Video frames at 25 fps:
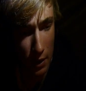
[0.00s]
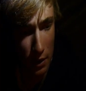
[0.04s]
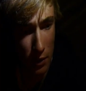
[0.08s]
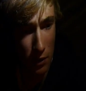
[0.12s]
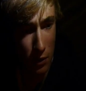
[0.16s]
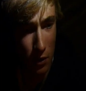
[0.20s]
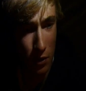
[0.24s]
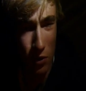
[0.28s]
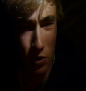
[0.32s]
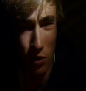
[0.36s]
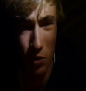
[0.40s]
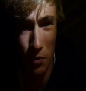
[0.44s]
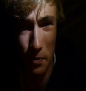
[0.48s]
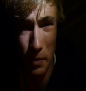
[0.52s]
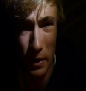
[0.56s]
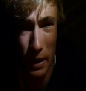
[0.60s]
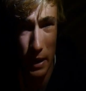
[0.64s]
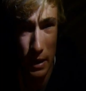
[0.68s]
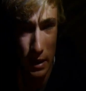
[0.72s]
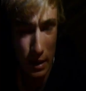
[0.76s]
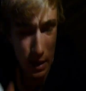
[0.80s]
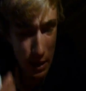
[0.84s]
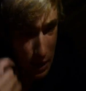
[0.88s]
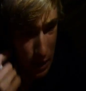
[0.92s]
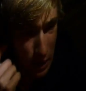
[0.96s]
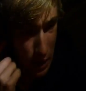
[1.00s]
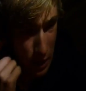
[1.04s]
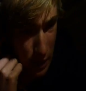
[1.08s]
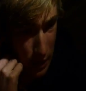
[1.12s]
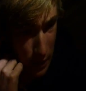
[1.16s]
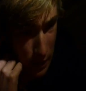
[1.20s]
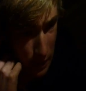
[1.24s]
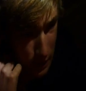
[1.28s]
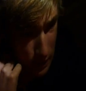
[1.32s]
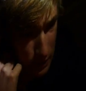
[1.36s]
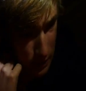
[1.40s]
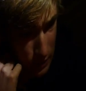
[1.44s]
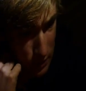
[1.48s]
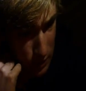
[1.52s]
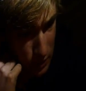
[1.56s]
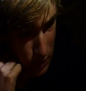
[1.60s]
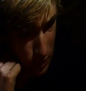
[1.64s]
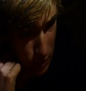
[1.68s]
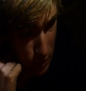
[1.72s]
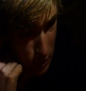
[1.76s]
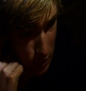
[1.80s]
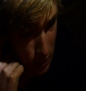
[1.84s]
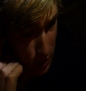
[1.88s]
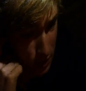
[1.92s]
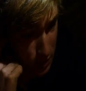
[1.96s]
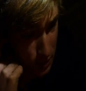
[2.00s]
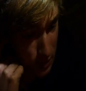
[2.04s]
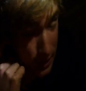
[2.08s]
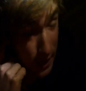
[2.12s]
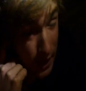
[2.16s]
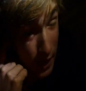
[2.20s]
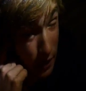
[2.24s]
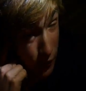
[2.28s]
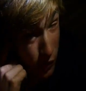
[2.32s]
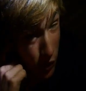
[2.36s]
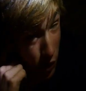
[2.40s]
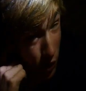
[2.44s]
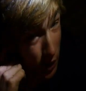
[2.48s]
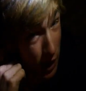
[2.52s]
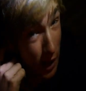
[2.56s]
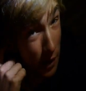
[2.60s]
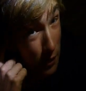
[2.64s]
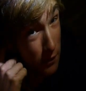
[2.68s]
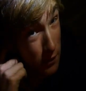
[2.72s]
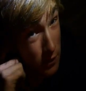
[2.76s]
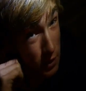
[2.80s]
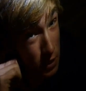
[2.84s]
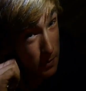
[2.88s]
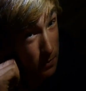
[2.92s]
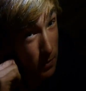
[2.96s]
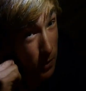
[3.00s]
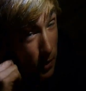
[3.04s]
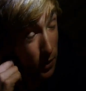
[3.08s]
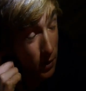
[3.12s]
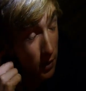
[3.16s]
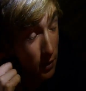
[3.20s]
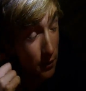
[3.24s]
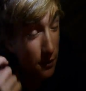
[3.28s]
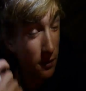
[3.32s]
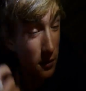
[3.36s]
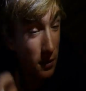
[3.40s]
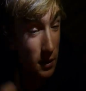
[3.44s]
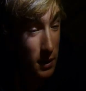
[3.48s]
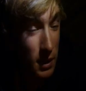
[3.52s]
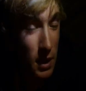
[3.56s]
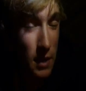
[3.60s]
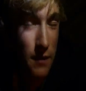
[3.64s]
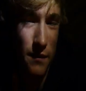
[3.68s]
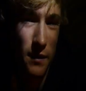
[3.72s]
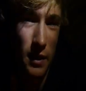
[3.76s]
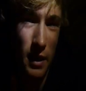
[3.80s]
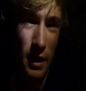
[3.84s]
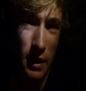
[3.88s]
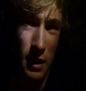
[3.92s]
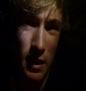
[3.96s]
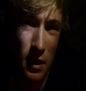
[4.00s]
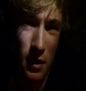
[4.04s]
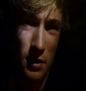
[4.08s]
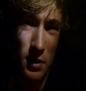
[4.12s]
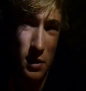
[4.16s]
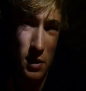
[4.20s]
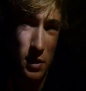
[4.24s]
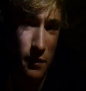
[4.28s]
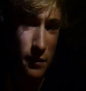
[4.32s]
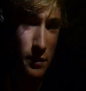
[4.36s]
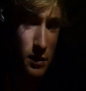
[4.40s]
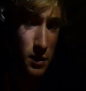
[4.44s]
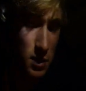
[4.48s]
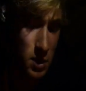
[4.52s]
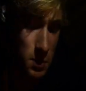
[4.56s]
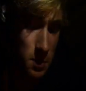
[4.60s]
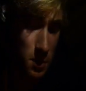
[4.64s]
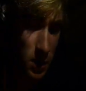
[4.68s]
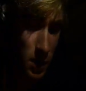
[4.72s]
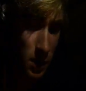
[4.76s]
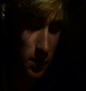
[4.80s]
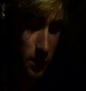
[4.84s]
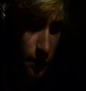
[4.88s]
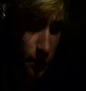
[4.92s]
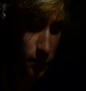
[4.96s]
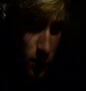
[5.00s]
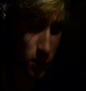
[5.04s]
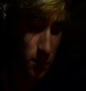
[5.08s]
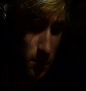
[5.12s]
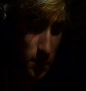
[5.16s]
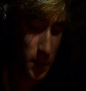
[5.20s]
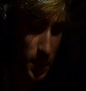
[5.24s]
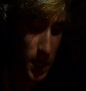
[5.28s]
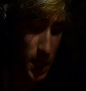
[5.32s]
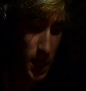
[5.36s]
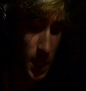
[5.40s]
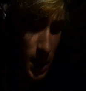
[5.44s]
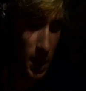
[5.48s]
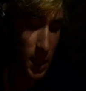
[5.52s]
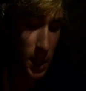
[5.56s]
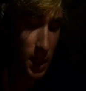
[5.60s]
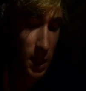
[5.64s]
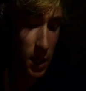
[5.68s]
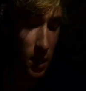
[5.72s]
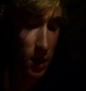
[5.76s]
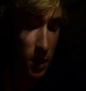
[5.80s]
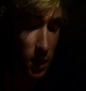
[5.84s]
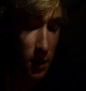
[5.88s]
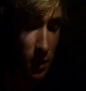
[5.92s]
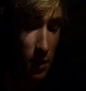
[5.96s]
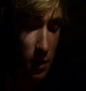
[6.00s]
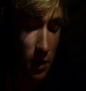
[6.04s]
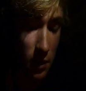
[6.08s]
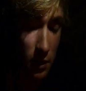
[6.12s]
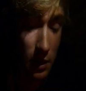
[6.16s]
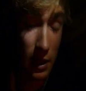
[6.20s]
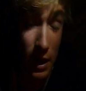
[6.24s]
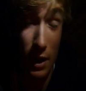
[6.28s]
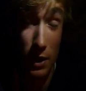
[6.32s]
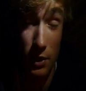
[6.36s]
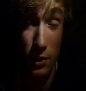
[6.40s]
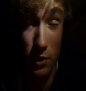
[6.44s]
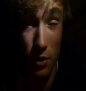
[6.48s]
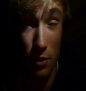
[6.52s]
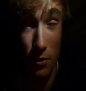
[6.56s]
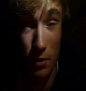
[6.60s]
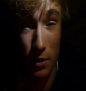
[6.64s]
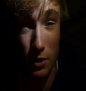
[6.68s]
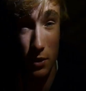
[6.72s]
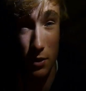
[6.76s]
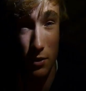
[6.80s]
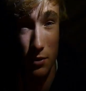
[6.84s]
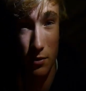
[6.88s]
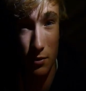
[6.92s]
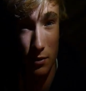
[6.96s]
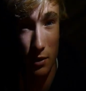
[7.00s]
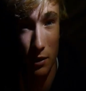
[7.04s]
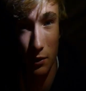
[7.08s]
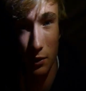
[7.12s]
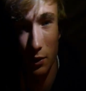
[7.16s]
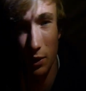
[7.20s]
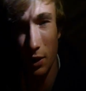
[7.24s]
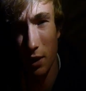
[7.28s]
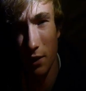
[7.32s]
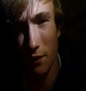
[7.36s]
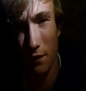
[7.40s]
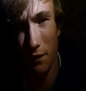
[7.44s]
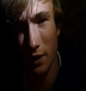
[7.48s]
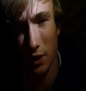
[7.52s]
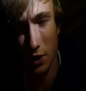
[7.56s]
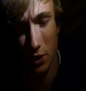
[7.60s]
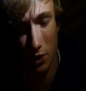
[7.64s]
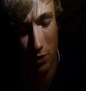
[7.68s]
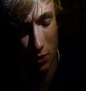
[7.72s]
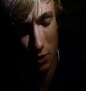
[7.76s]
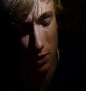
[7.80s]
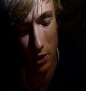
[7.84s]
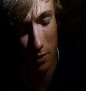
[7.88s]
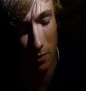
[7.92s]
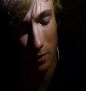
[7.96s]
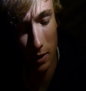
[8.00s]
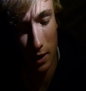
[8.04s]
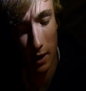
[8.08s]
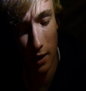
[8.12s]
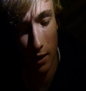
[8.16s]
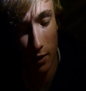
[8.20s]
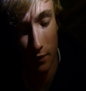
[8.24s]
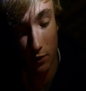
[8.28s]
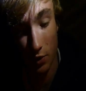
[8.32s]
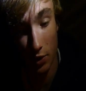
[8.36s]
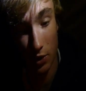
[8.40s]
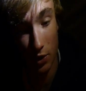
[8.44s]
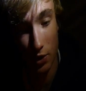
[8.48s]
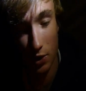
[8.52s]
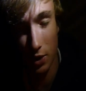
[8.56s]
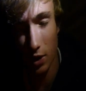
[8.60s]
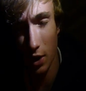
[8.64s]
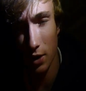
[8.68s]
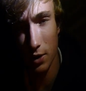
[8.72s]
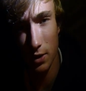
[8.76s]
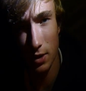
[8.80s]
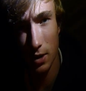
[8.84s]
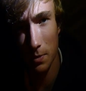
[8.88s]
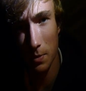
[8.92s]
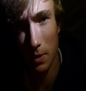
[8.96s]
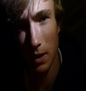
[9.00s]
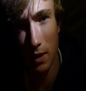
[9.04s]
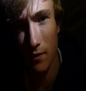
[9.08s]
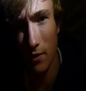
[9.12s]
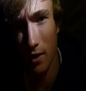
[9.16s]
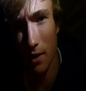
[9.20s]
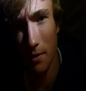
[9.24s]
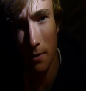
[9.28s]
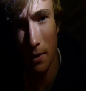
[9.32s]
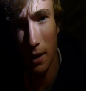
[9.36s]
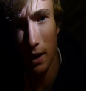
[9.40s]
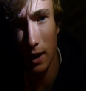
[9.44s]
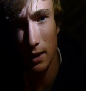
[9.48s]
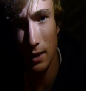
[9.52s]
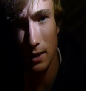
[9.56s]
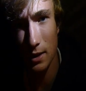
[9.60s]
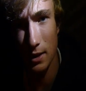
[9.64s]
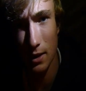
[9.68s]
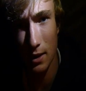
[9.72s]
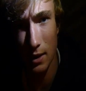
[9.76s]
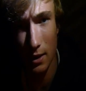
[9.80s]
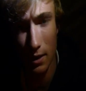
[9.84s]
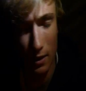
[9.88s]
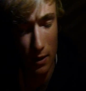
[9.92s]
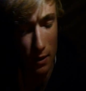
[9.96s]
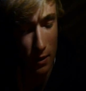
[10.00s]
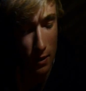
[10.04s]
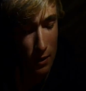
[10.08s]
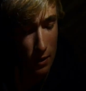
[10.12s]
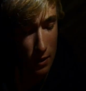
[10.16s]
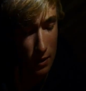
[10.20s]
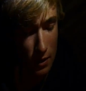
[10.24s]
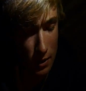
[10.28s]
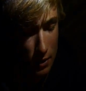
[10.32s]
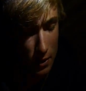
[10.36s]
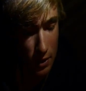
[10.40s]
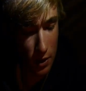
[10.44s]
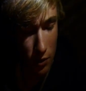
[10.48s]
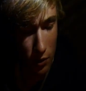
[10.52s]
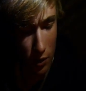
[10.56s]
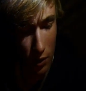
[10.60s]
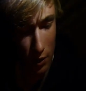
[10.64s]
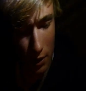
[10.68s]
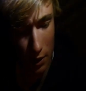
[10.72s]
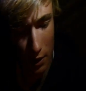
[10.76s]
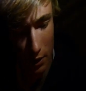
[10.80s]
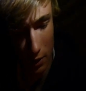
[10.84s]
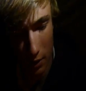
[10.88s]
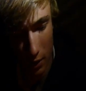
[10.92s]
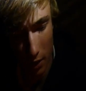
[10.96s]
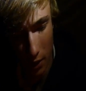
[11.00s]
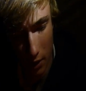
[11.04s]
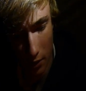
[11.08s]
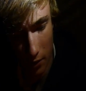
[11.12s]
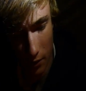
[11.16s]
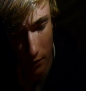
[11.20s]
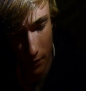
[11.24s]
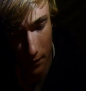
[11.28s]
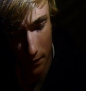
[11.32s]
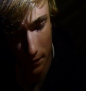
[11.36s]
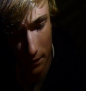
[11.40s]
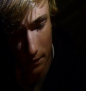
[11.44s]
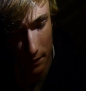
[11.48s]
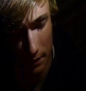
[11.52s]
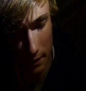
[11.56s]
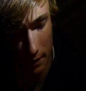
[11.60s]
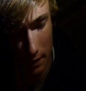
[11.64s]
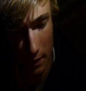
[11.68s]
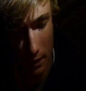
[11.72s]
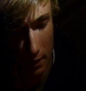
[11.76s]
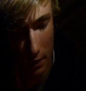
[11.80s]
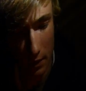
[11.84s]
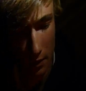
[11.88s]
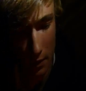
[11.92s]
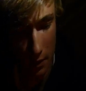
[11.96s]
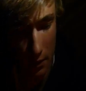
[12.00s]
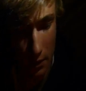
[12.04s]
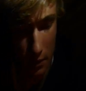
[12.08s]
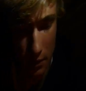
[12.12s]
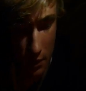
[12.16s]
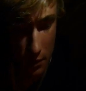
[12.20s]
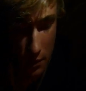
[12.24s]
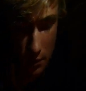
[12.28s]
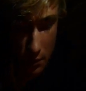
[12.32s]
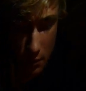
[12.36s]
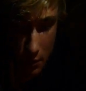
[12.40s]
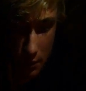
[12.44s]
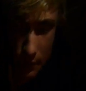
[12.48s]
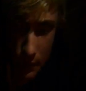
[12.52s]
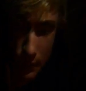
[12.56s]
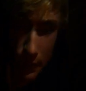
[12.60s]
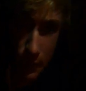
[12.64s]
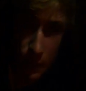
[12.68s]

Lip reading: a lot of bait. Like today I've gone out with a spod. I thought I'd give that a go because I haven't used spod before, but last time on the other fish that you see me get, I've just stuck to the PVA bags. So all I'm going to do is I want